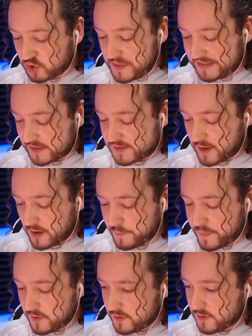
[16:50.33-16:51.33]
we get the dub?
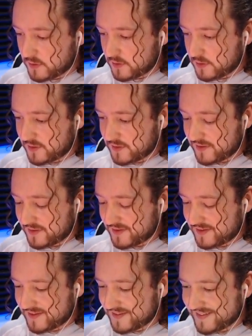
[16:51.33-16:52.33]

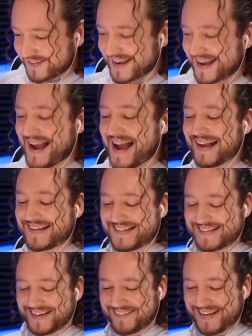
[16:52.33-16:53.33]
Yes,
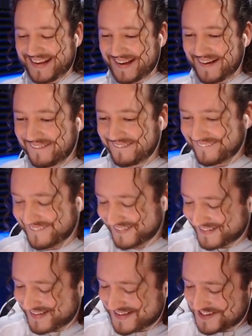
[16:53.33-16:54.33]
there we go.
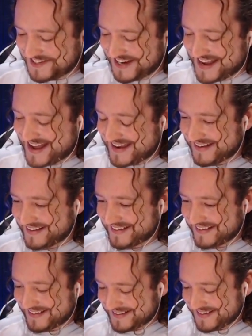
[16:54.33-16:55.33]
Jack.
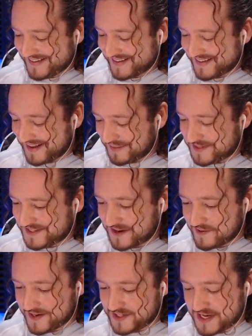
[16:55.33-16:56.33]
I'm
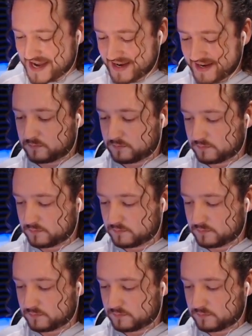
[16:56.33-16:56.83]
sorry, Jack.